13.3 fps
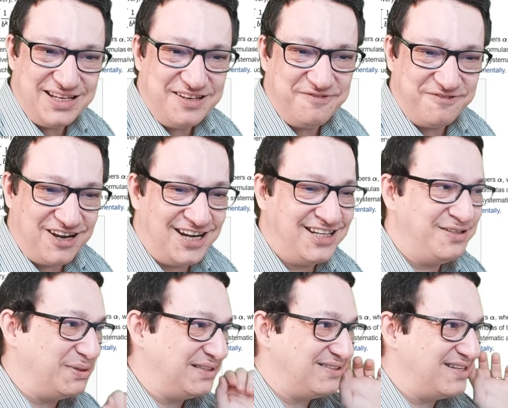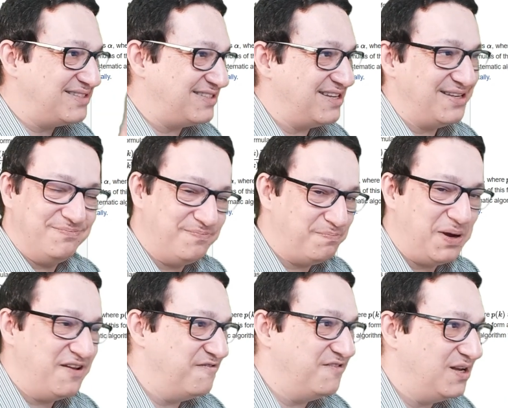defined, but let's say
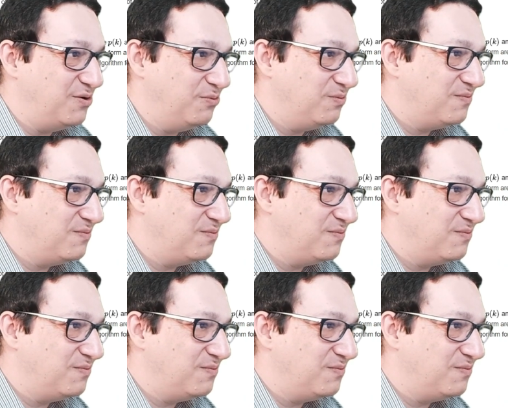pi value.